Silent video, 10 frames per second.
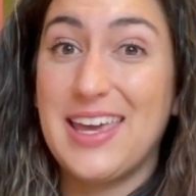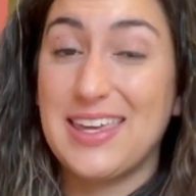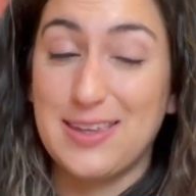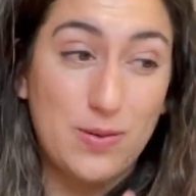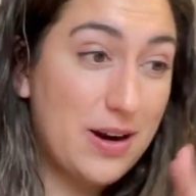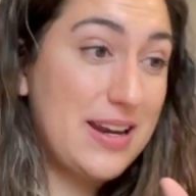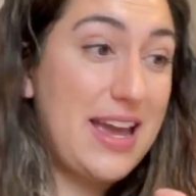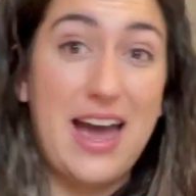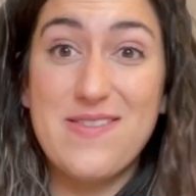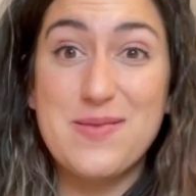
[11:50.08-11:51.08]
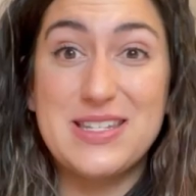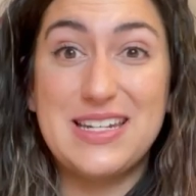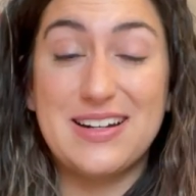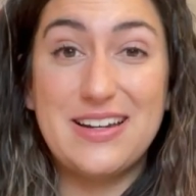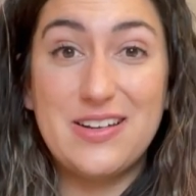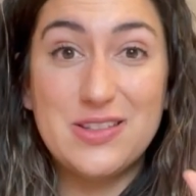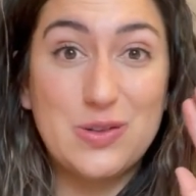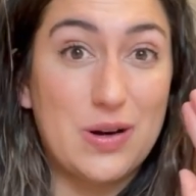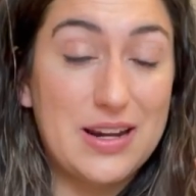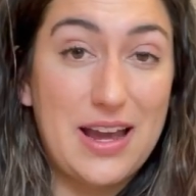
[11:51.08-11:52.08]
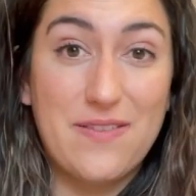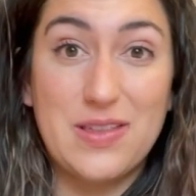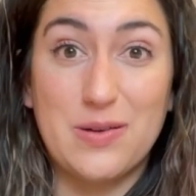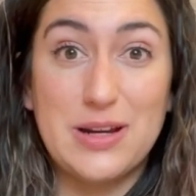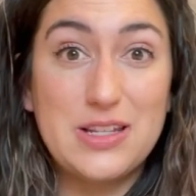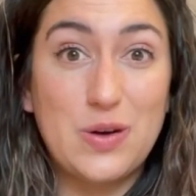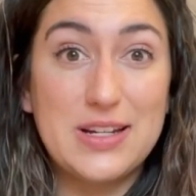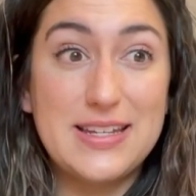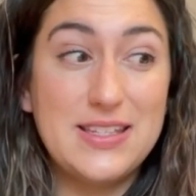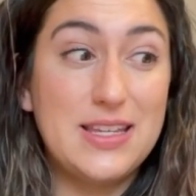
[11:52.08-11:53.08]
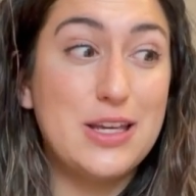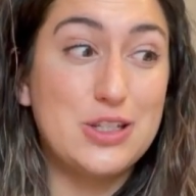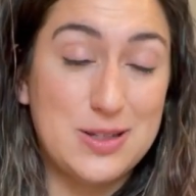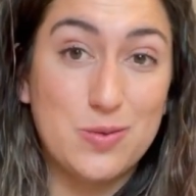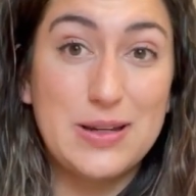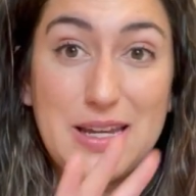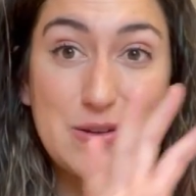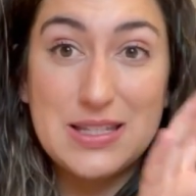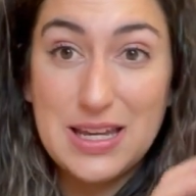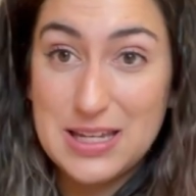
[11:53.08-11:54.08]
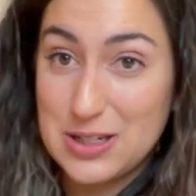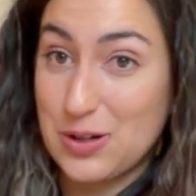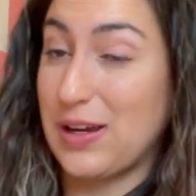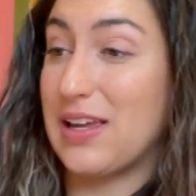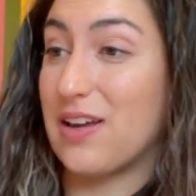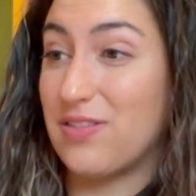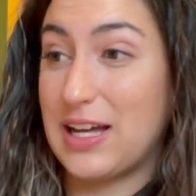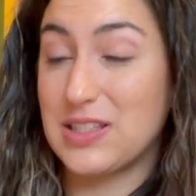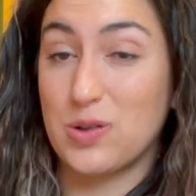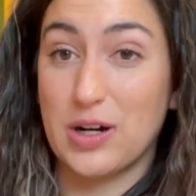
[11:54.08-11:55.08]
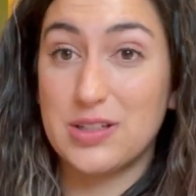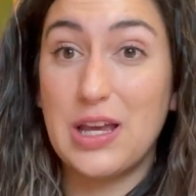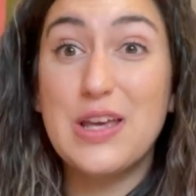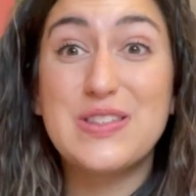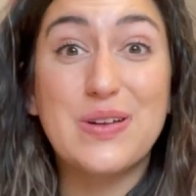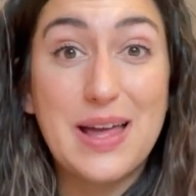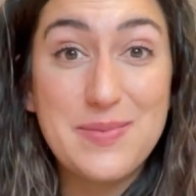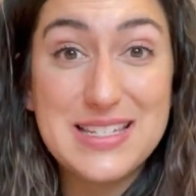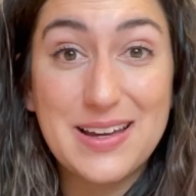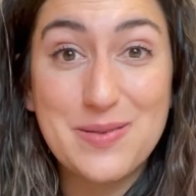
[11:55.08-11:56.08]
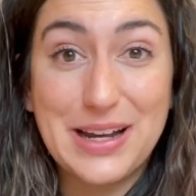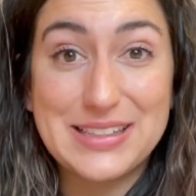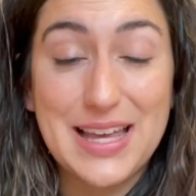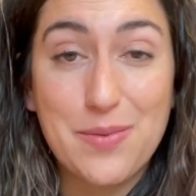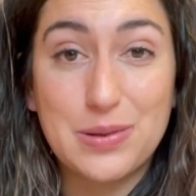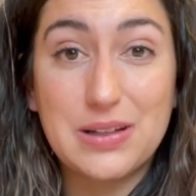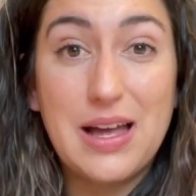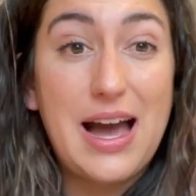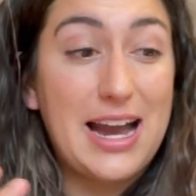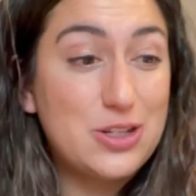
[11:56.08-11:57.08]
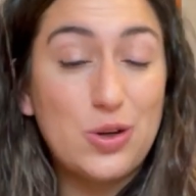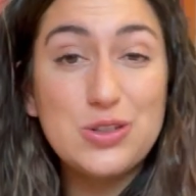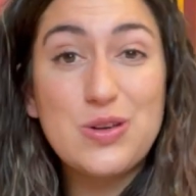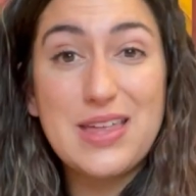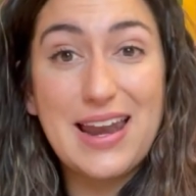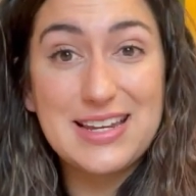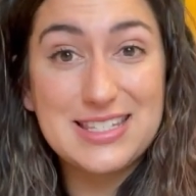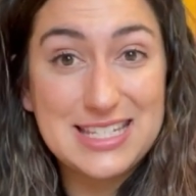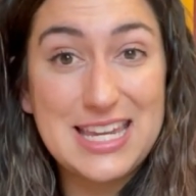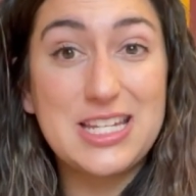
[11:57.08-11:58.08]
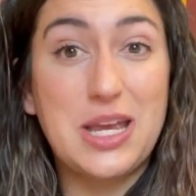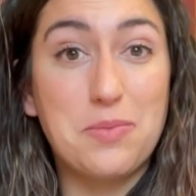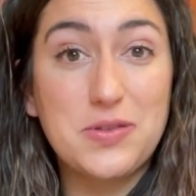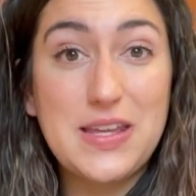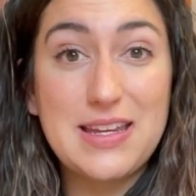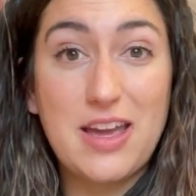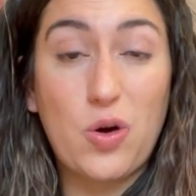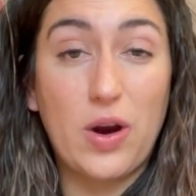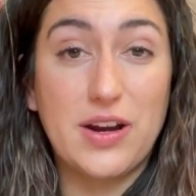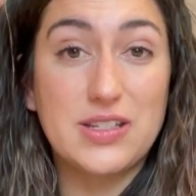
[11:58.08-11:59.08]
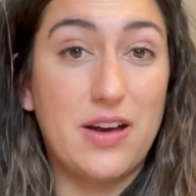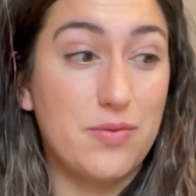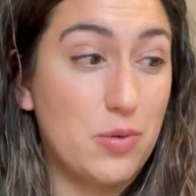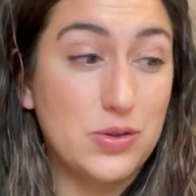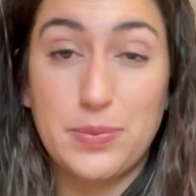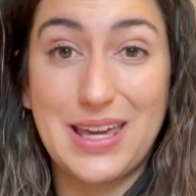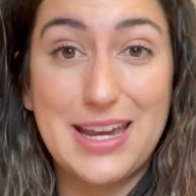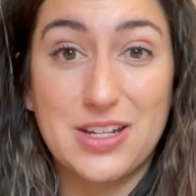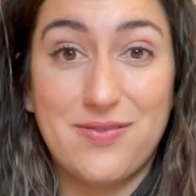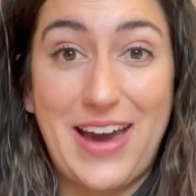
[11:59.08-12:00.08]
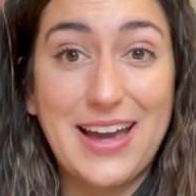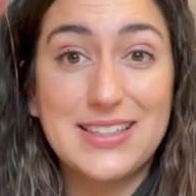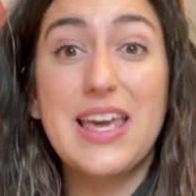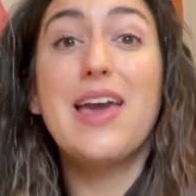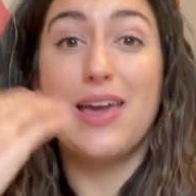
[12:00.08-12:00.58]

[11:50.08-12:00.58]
You already have the materials, you already have the resources, just reuse it into creating a Flex course. So let me tell you my example. I told you that I teach a multi-day course of multiplication facts.